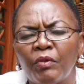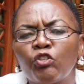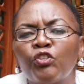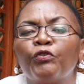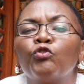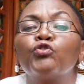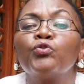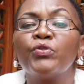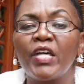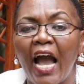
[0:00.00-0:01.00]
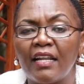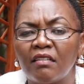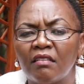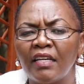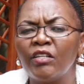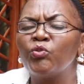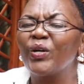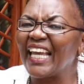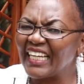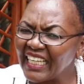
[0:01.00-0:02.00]
Because if you do that, then you
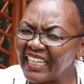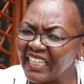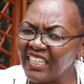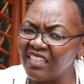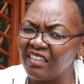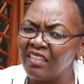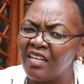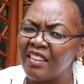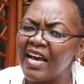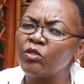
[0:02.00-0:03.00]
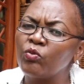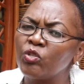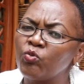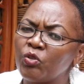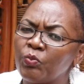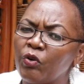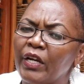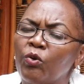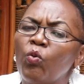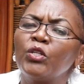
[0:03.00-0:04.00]
can heal that which was
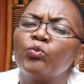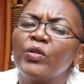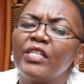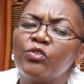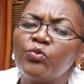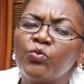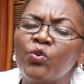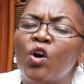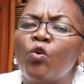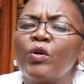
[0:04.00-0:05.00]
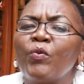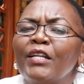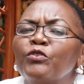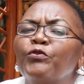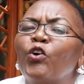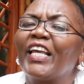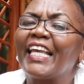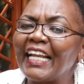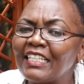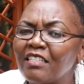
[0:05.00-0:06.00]
broken. What we do, we want to
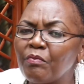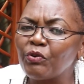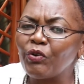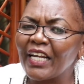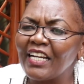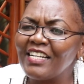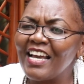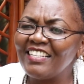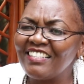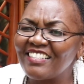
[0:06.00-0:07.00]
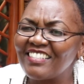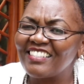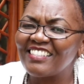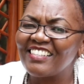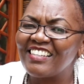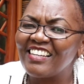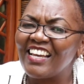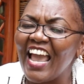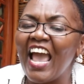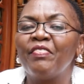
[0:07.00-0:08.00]
forget the brokenness
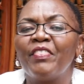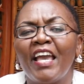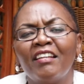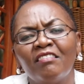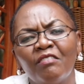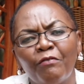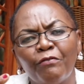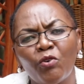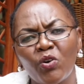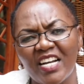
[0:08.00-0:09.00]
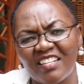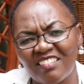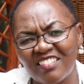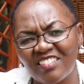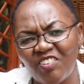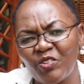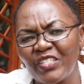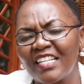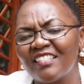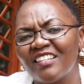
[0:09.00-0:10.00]
and then focus
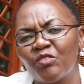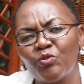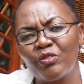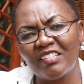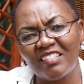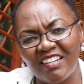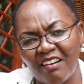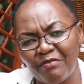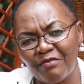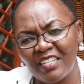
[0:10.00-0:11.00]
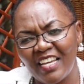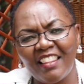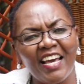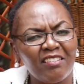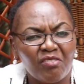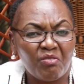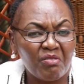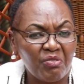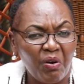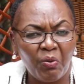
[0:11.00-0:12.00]
on just the good stuff. And that is
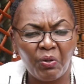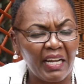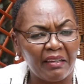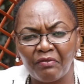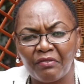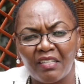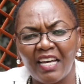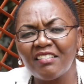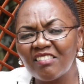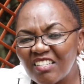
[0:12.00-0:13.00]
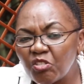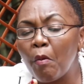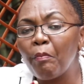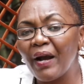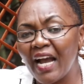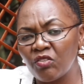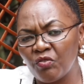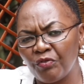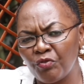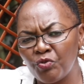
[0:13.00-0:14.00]
not your whole life. That is just
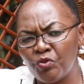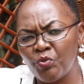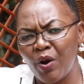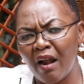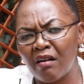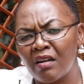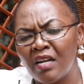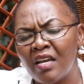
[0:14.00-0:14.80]
part of who you are.